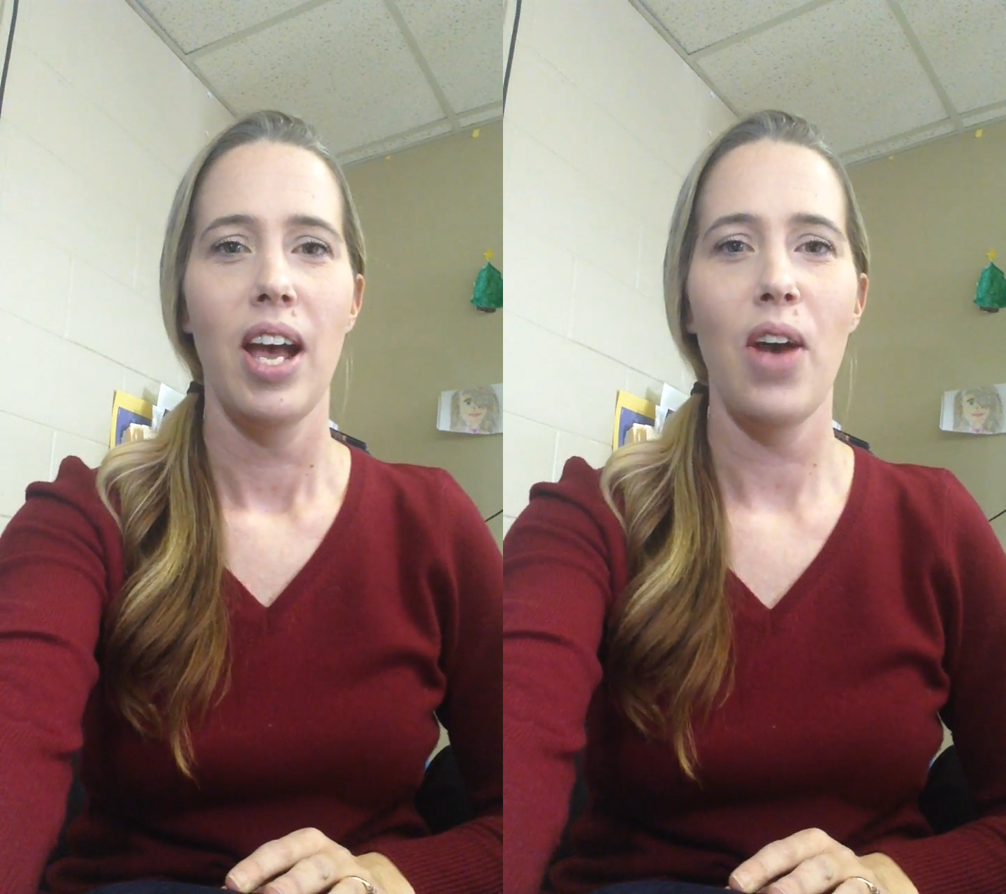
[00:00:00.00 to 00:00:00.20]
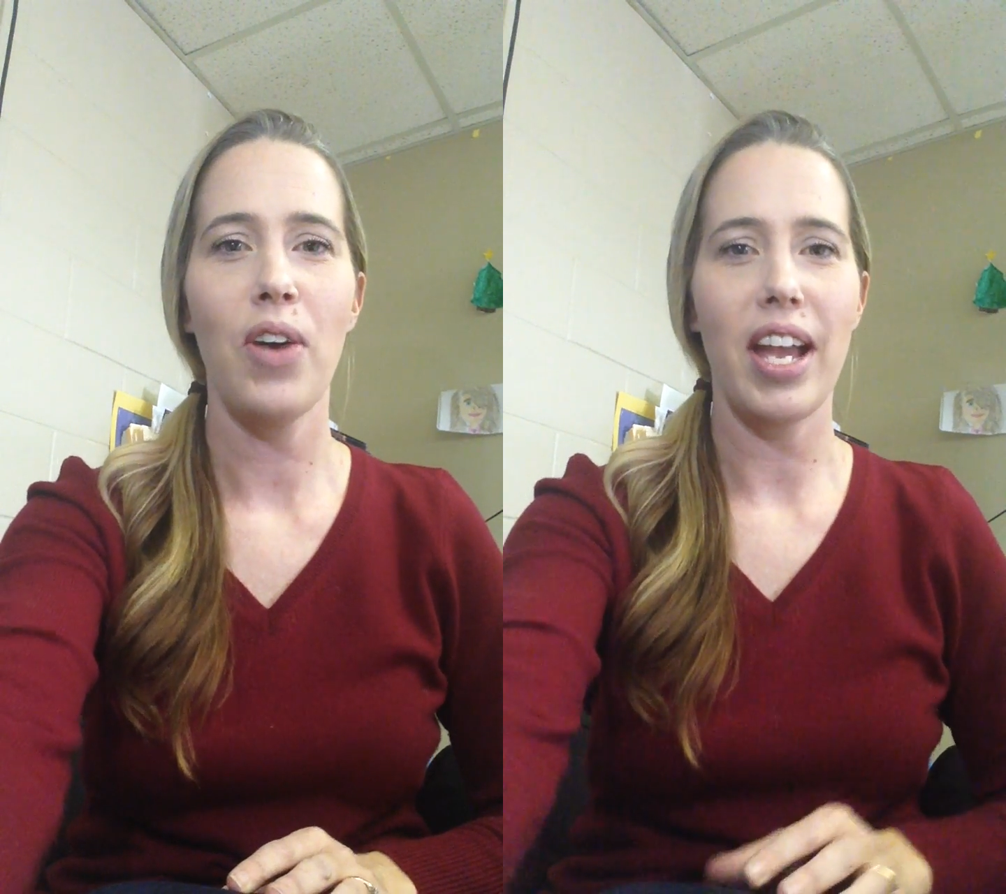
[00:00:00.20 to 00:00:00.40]

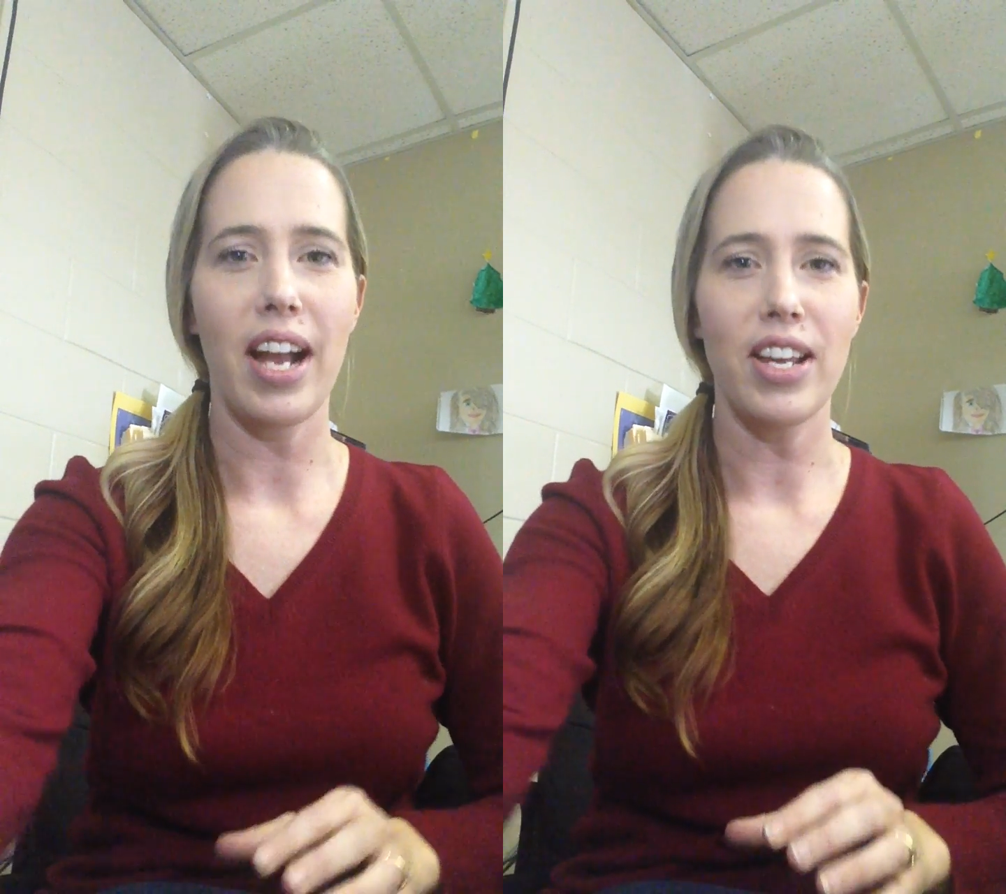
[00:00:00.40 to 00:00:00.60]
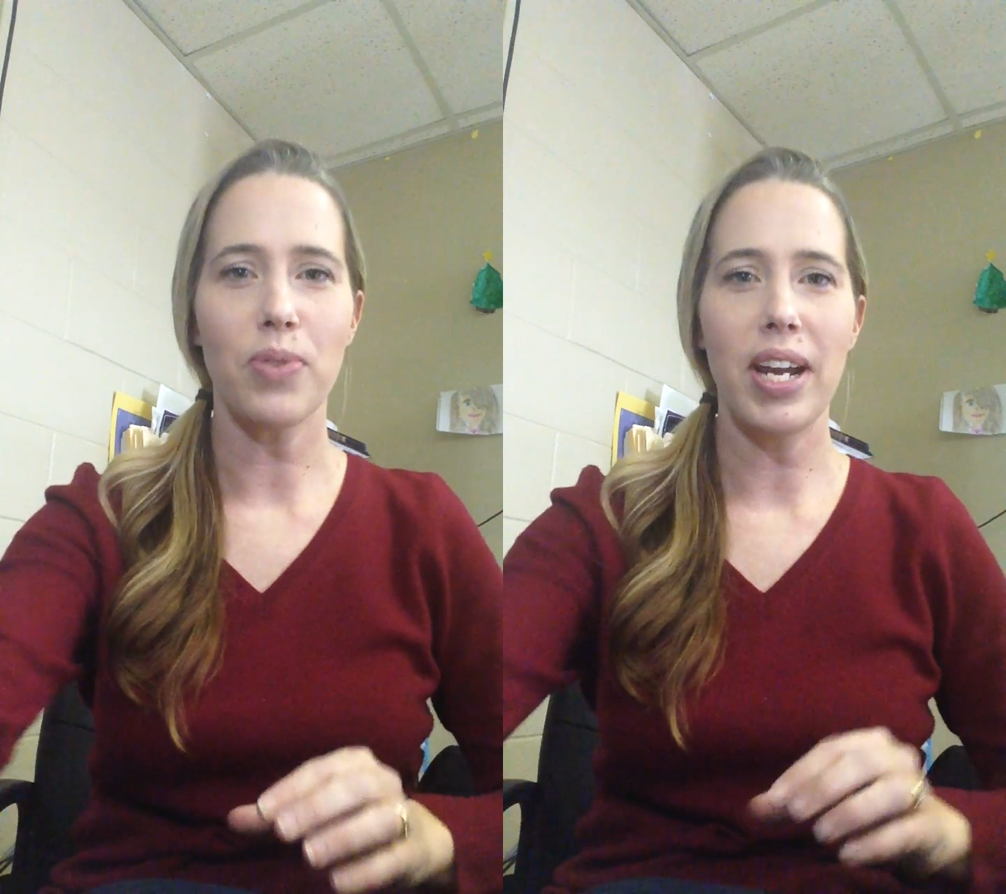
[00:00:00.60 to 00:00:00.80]
Okay
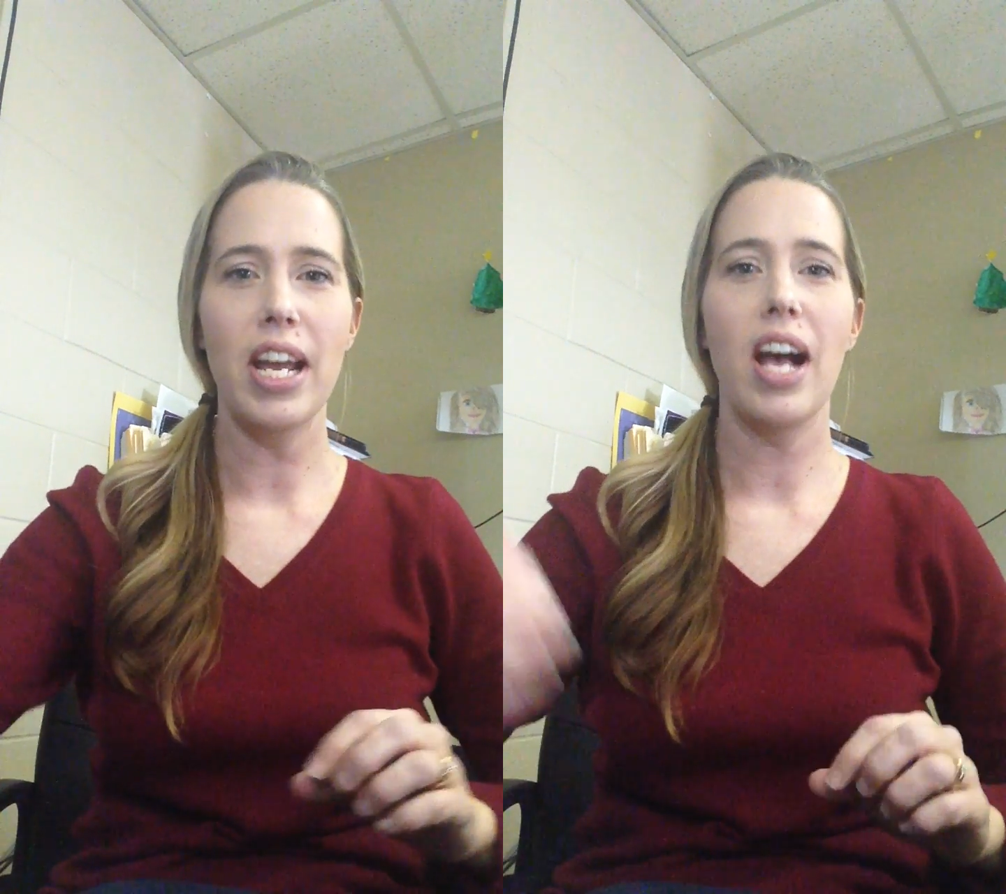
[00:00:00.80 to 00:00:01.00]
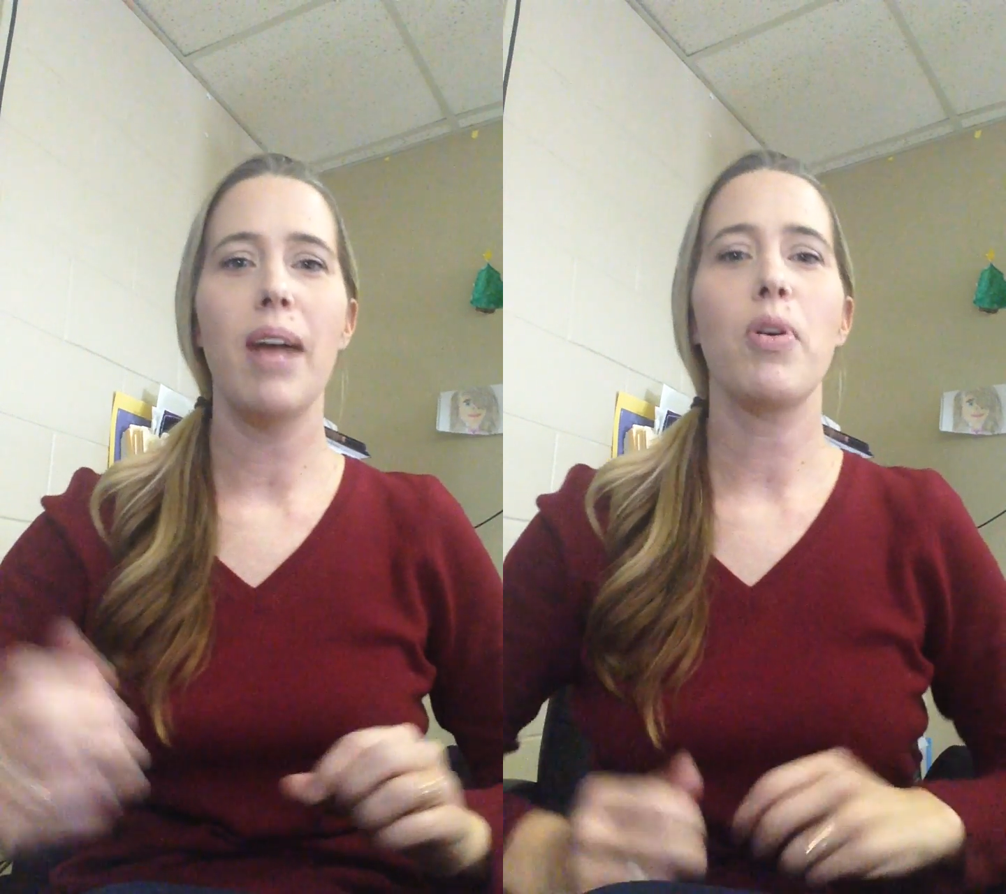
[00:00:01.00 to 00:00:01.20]
guys, right
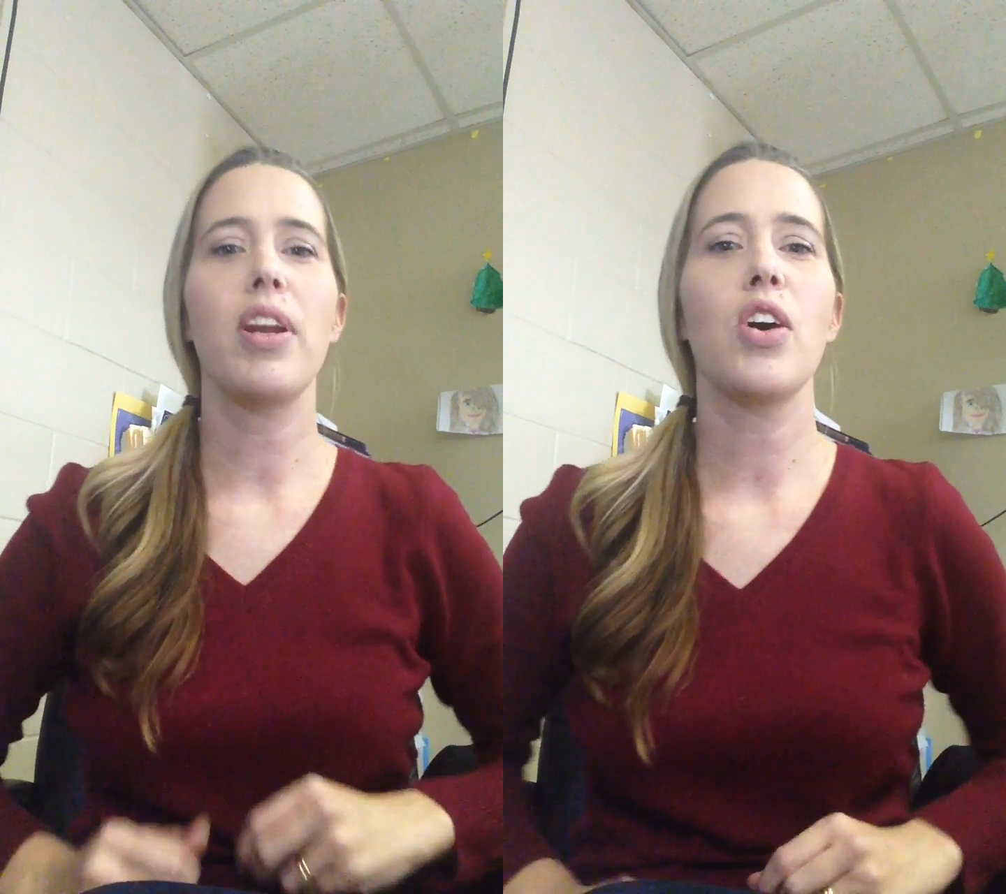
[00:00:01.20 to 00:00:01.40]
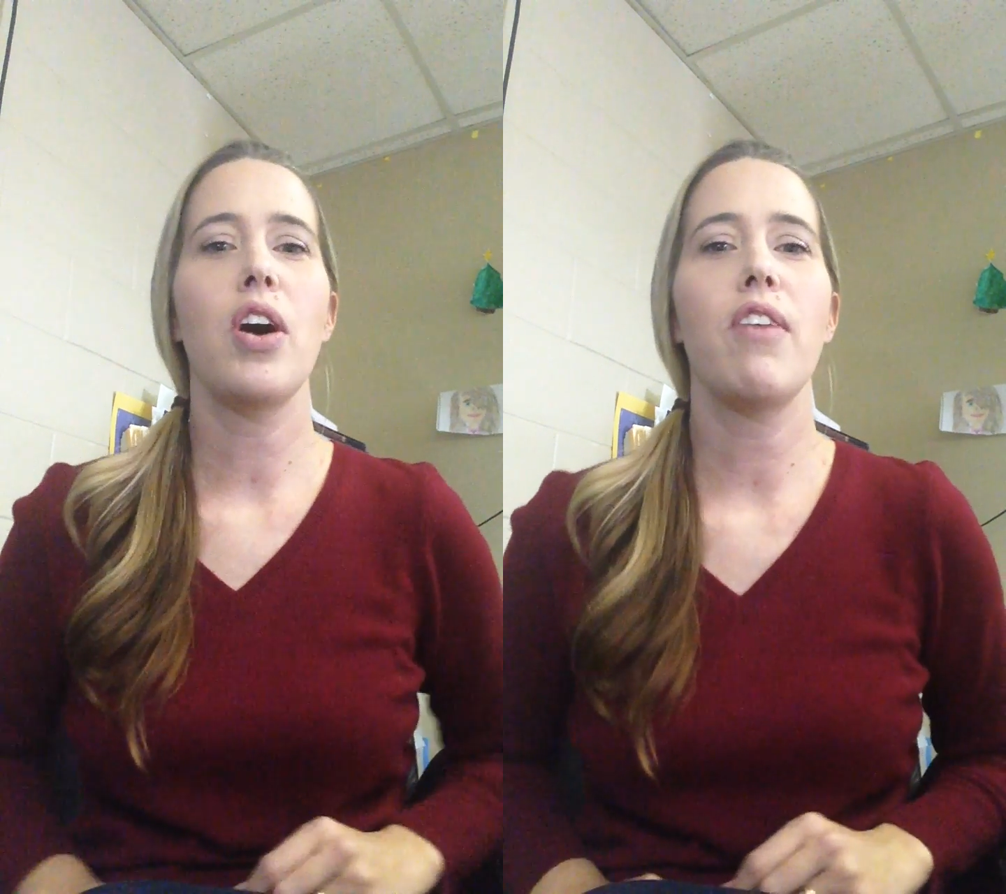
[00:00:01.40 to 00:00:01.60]
now I'm going to go